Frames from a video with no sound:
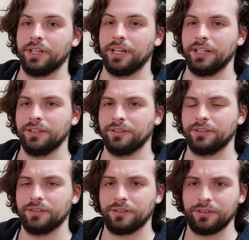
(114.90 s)

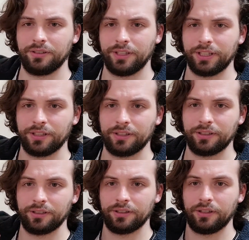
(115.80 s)
has like
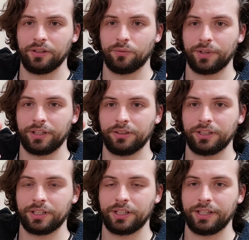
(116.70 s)
a ring
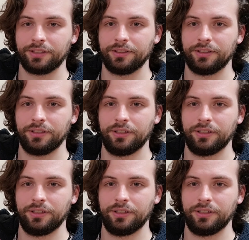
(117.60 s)
that connects it,